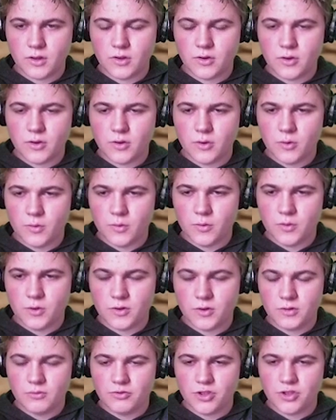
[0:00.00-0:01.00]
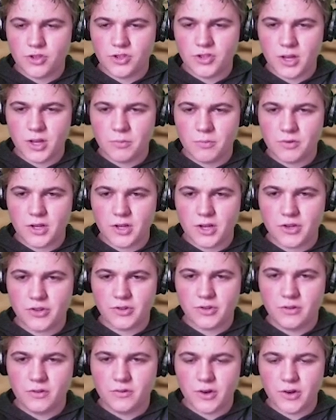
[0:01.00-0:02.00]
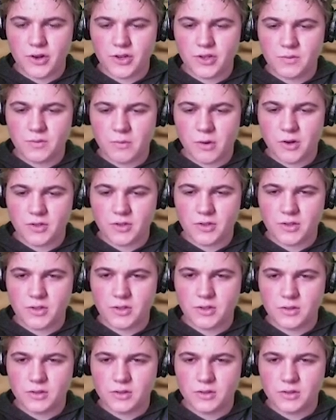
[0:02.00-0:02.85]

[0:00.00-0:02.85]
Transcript: And you do some ginseng protection, very smart.